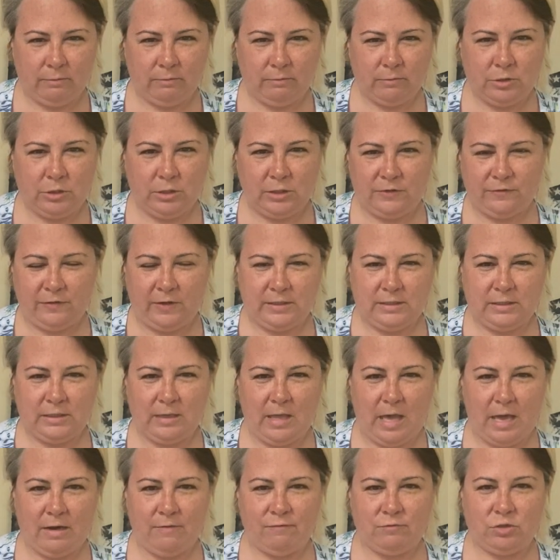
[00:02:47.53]
She's faced a
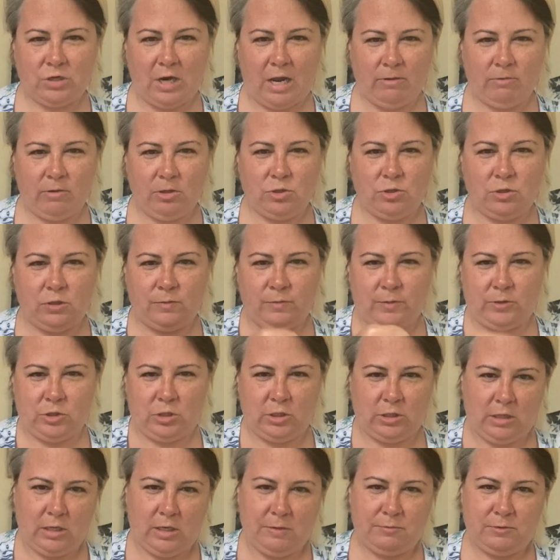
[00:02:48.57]
lot of challenges, but she
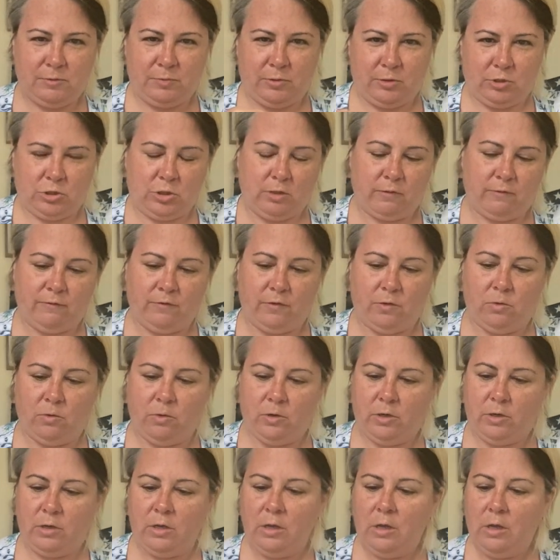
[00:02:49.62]
keeps pushing
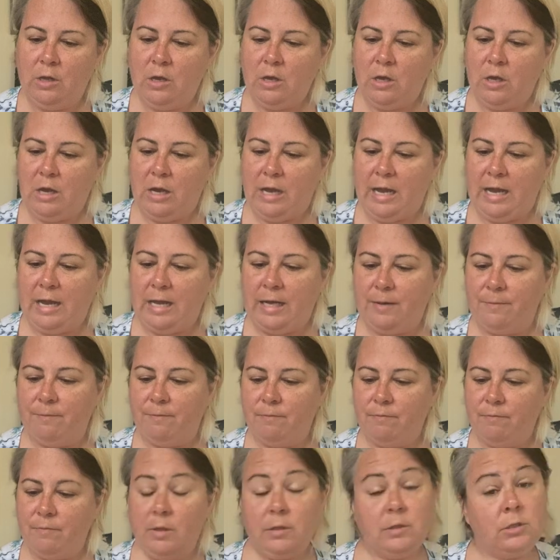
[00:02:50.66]
forward.
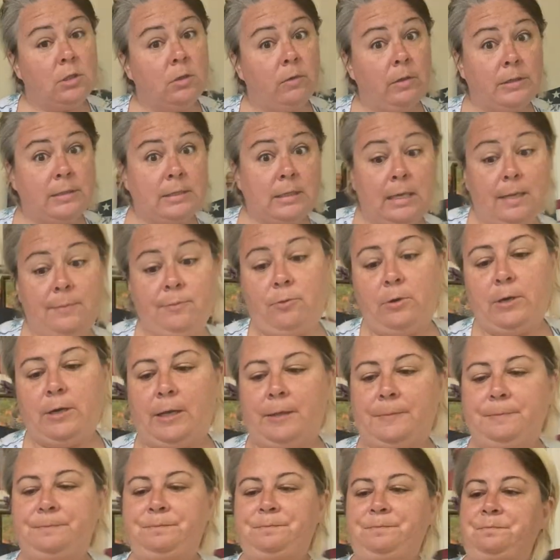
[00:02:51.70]
And so let's keep
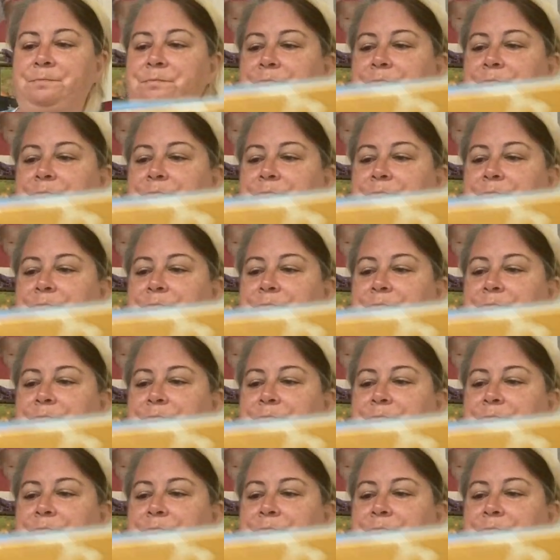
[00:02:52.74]
reading.